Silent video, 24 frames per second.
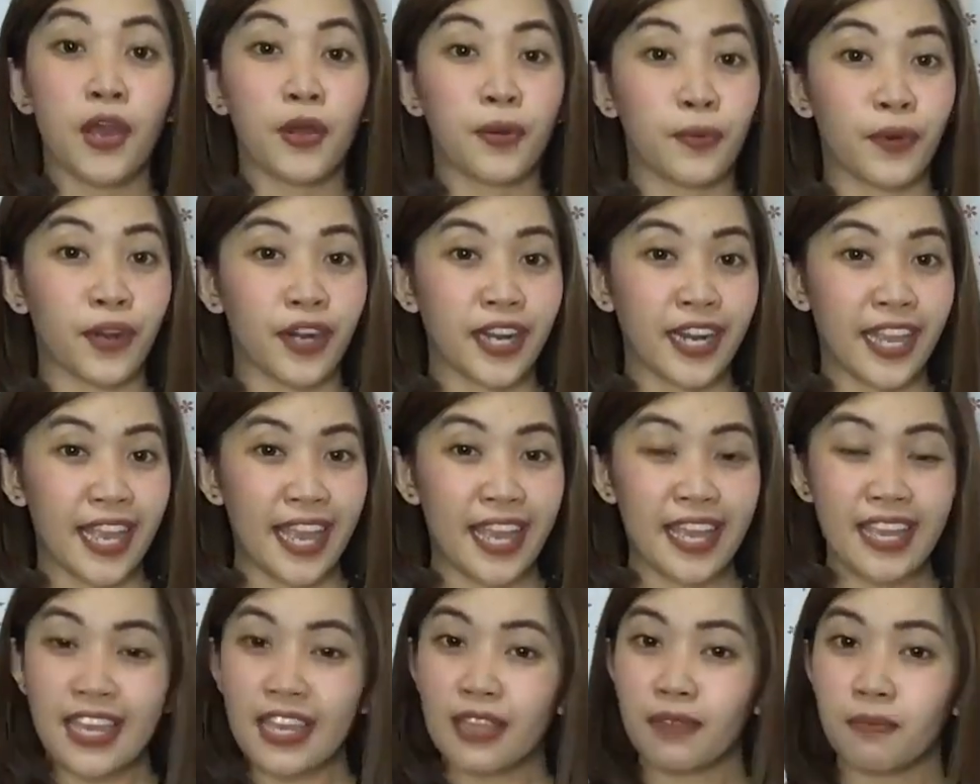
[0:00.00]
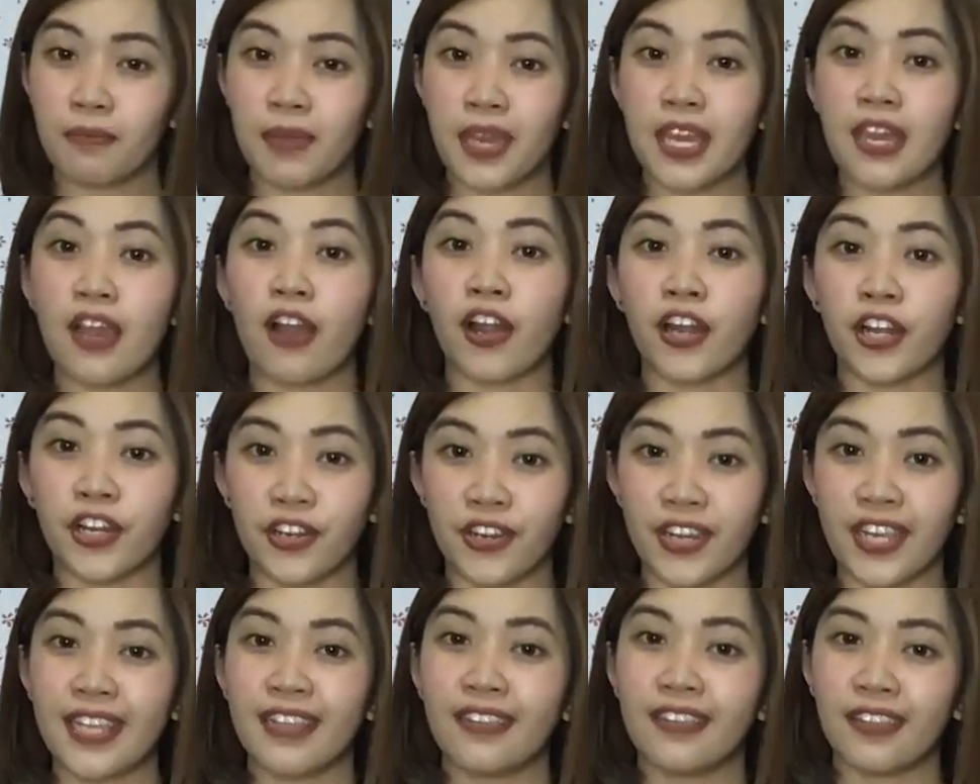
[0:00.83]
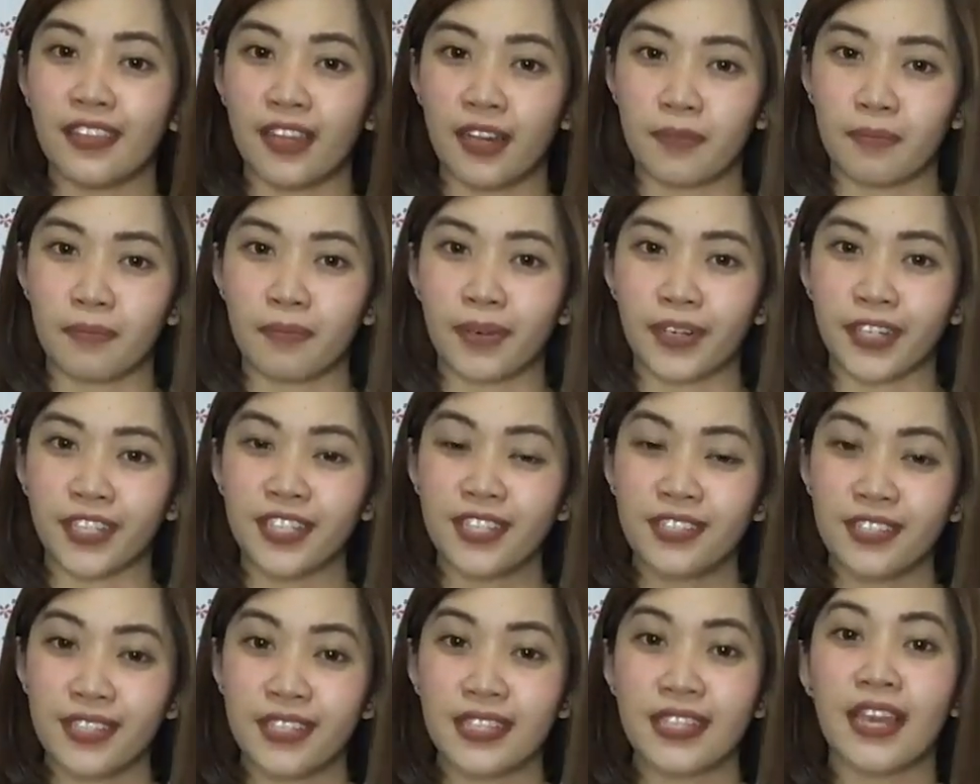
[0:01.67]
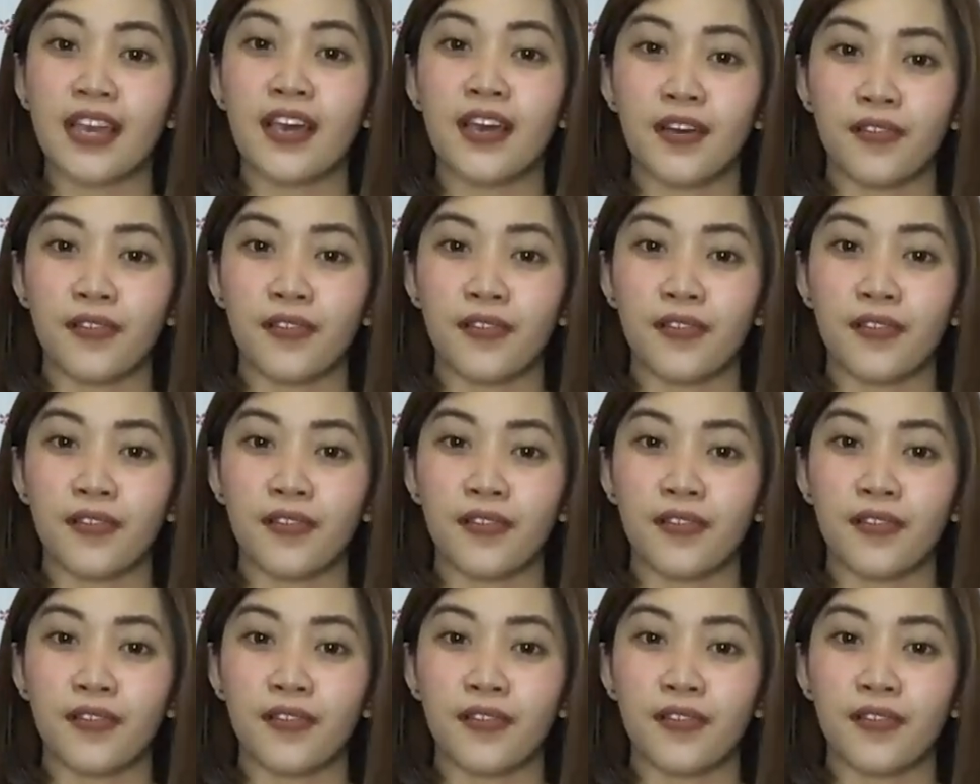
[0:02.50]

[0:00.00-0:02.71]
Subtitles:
where A and B are real numbers,